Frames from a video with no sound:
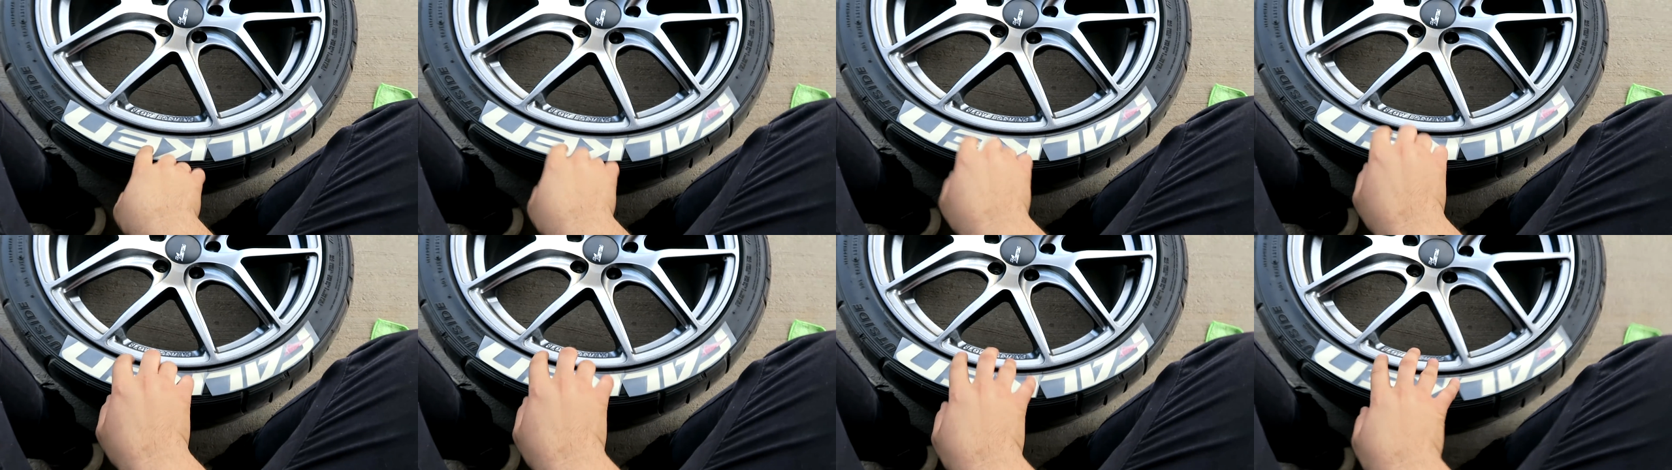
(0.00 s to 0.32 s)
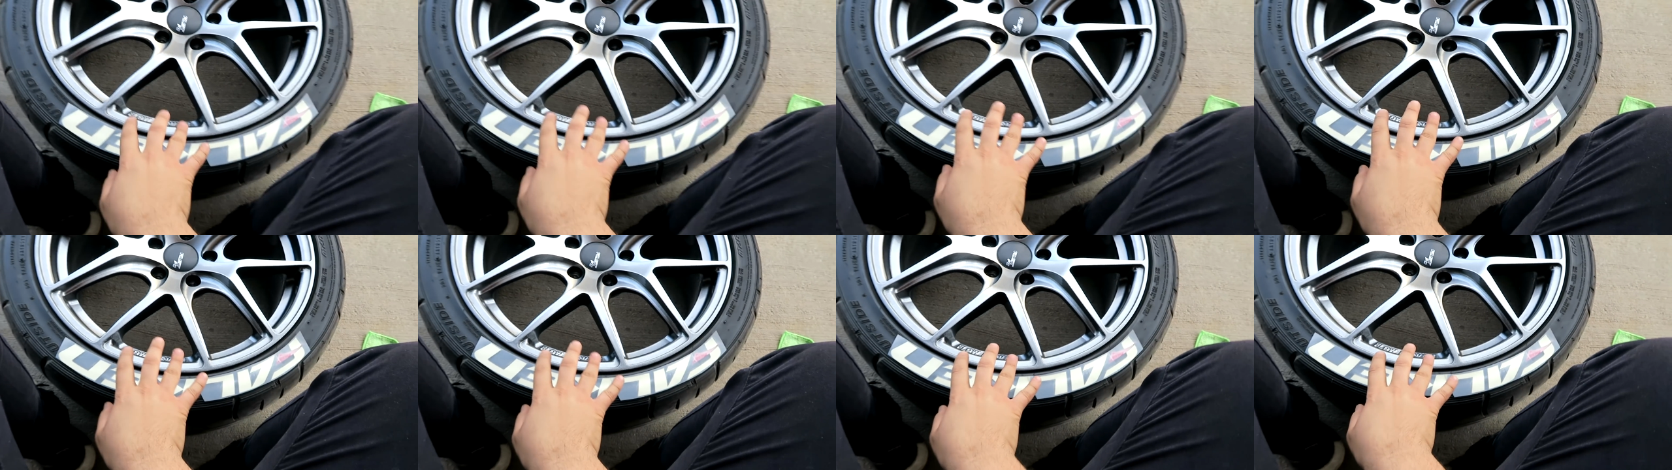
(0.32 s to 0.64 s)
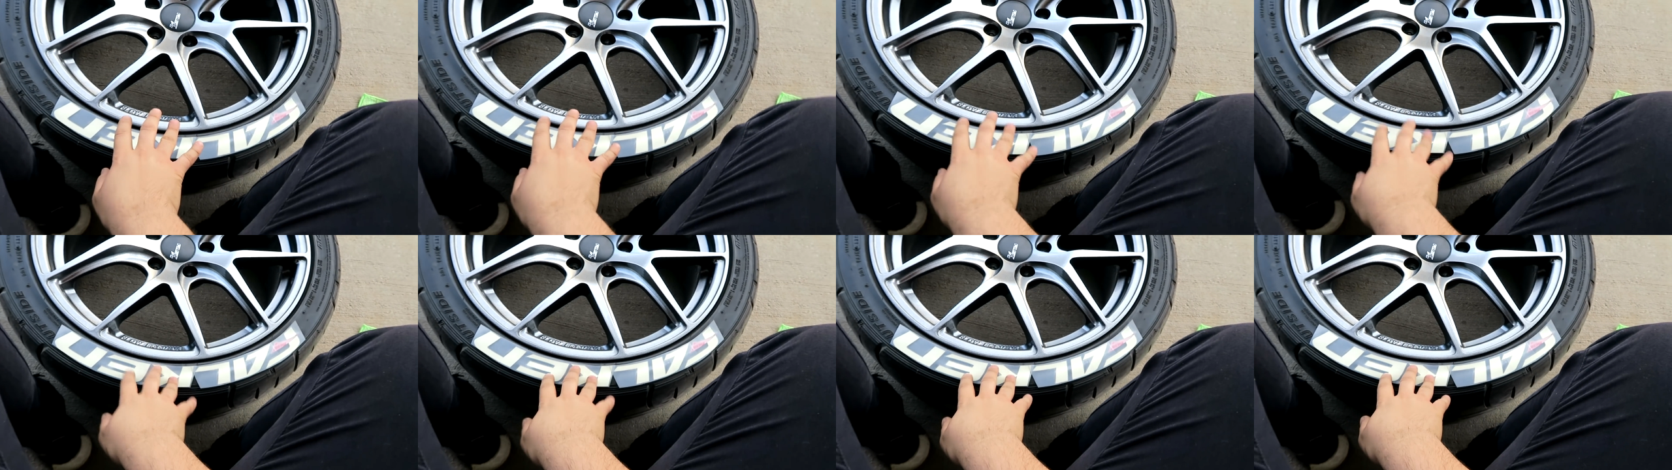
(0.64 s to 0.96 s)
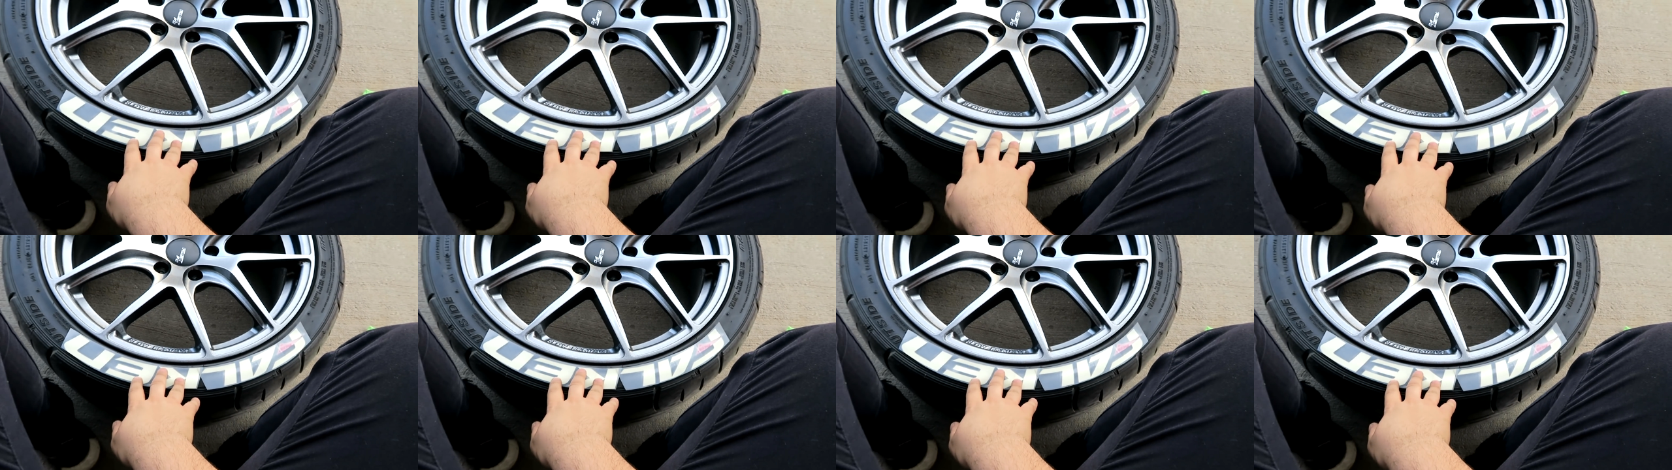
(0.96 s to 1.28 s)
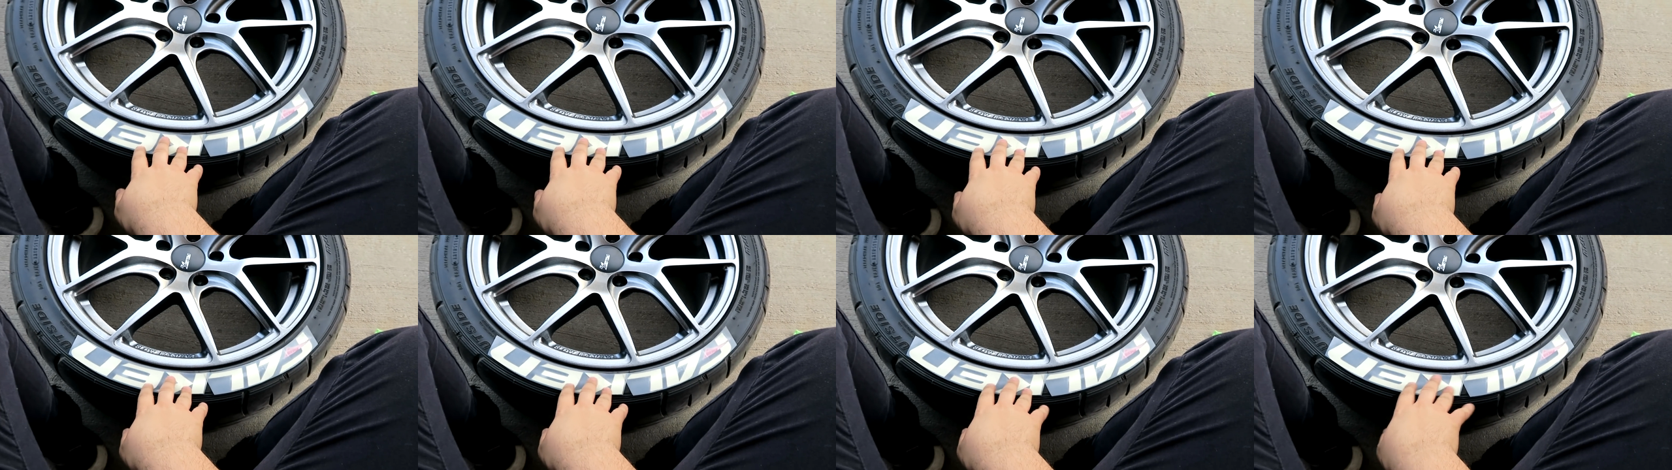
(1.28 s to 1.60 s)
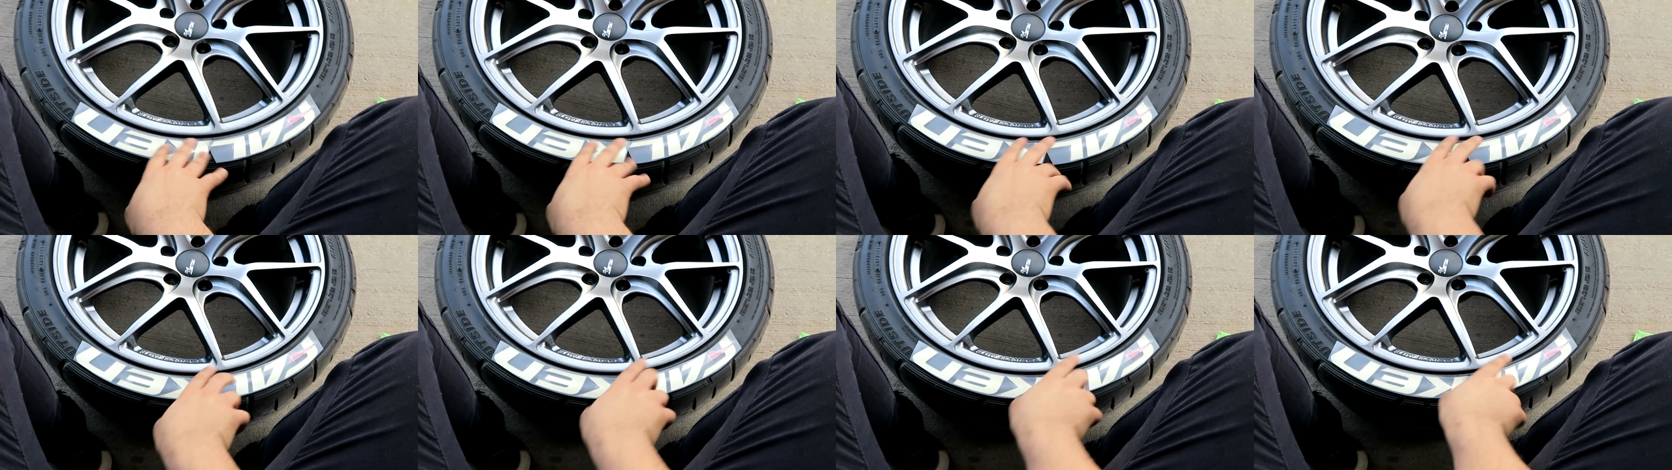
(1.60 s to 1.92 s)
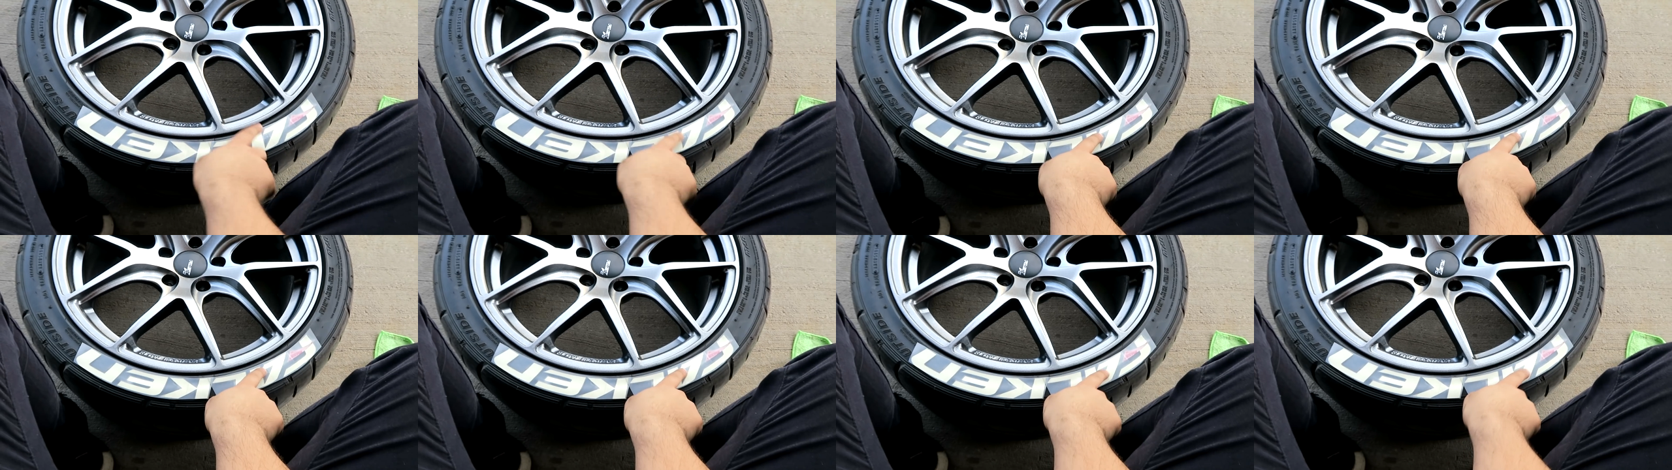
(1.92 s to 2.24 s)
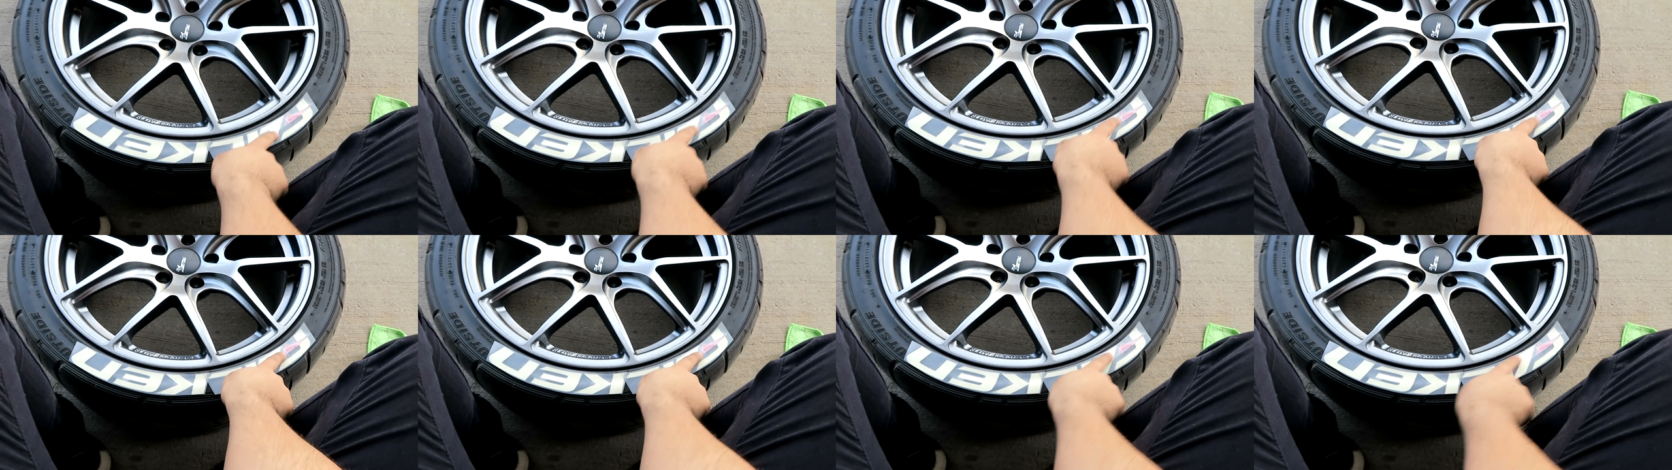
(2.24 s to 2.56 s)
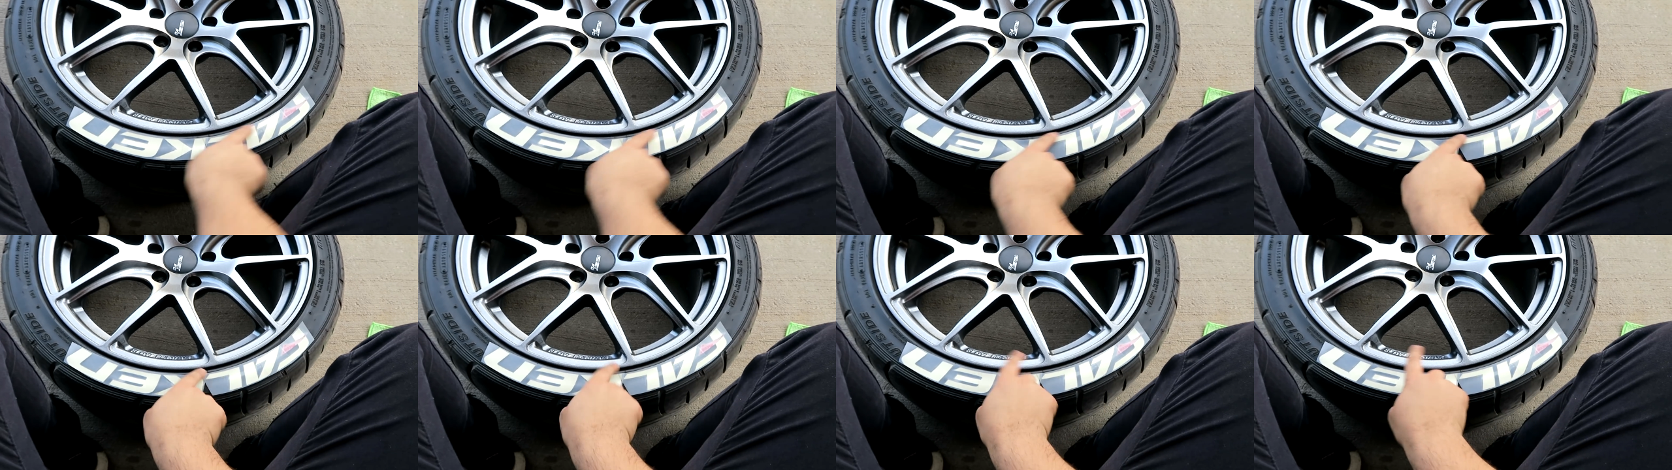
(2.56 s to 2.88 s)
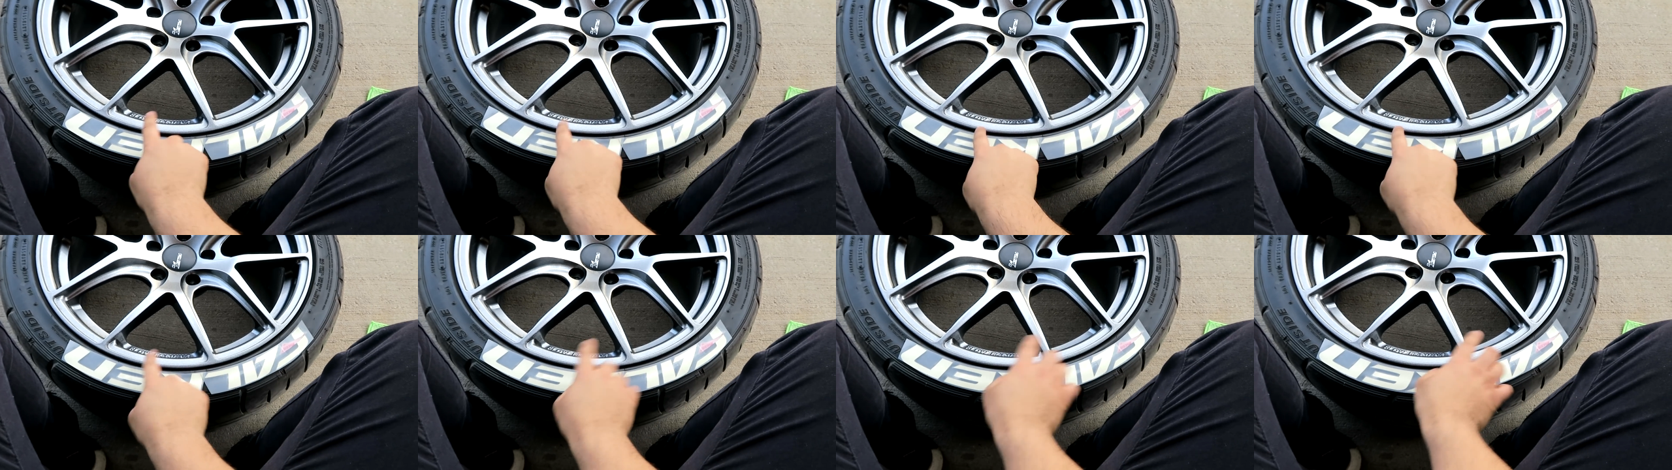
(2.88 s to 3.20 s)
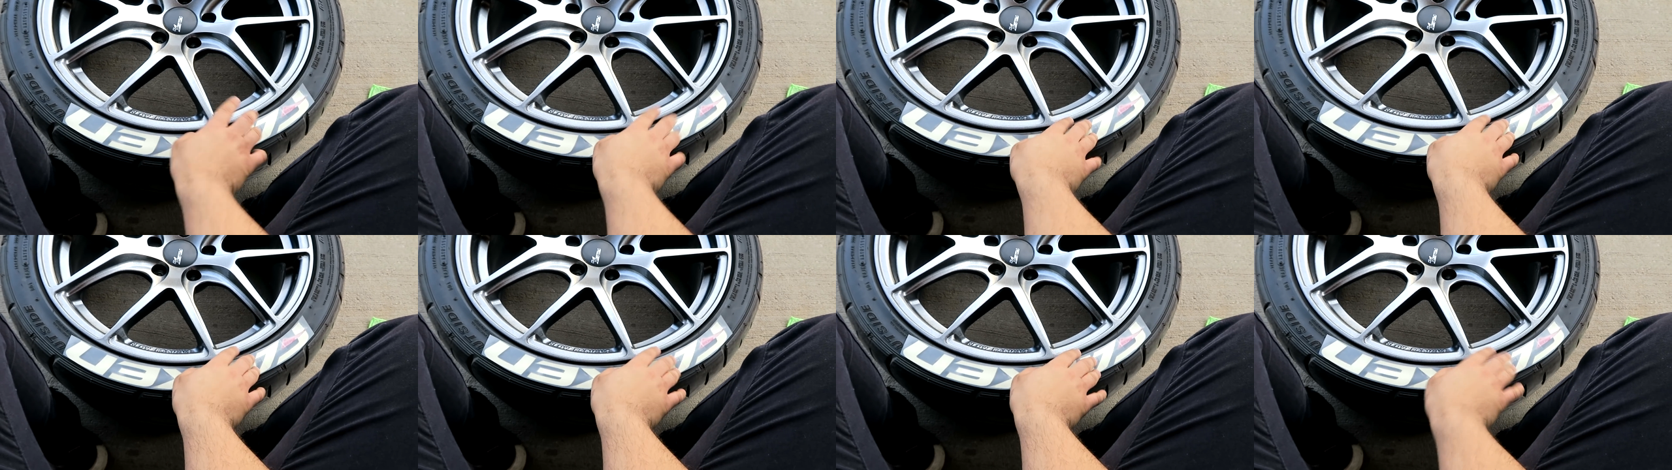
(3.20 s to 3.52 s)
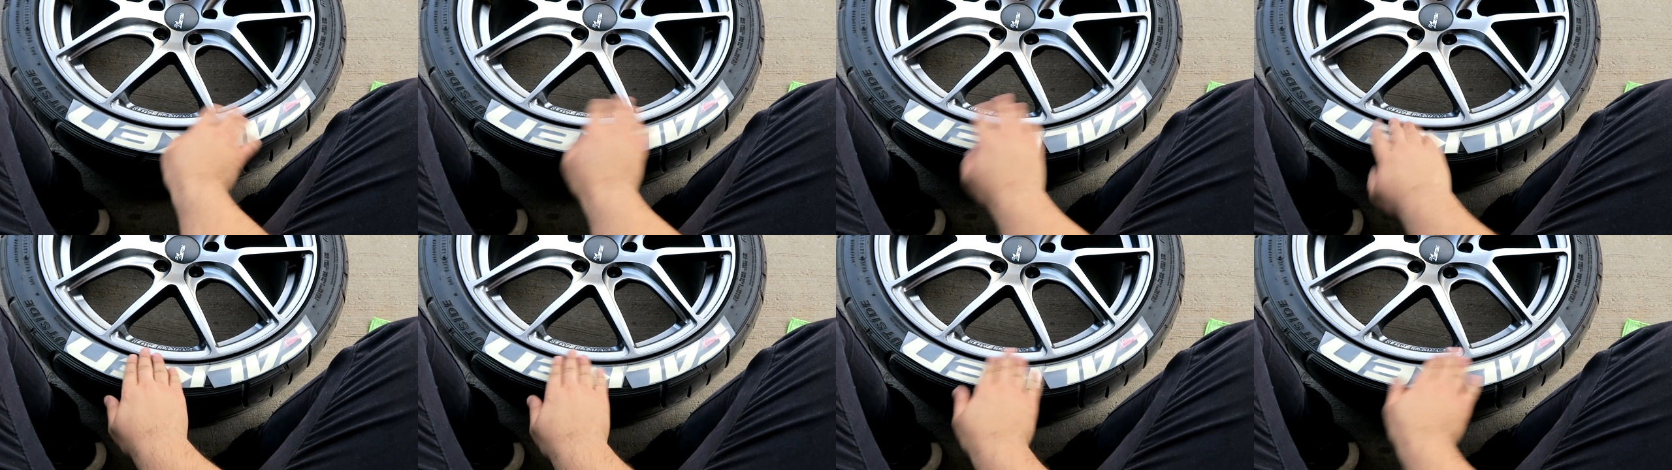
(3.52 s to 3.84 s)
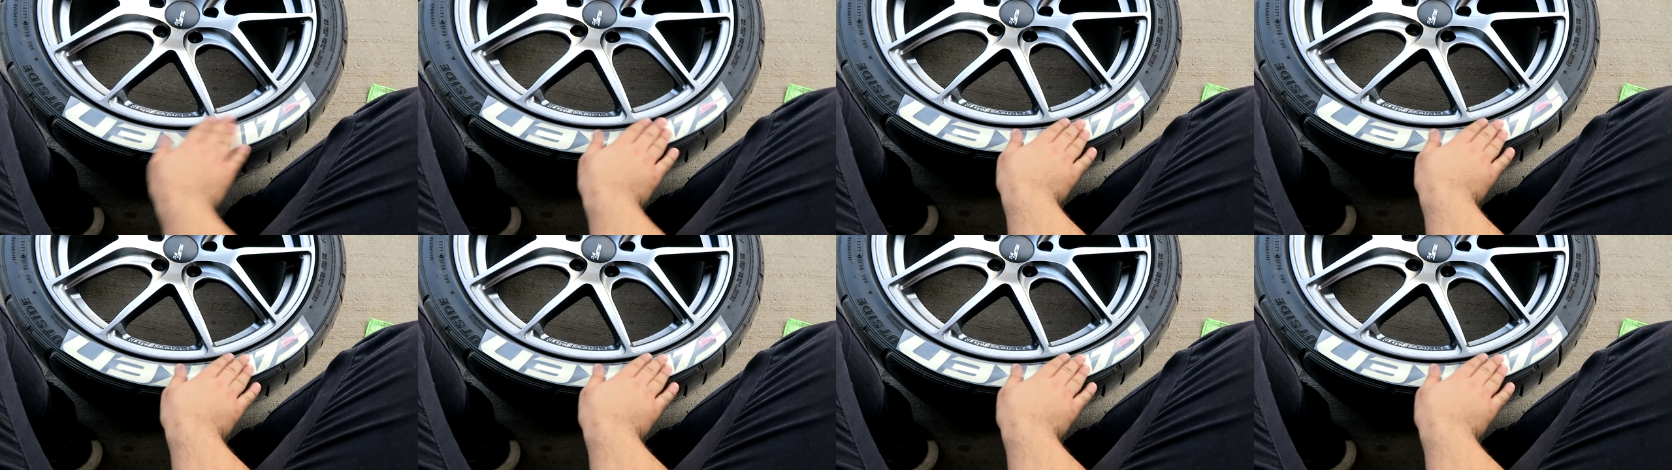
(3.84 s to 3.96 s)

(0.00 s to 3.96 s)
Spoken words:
(no speaker visible)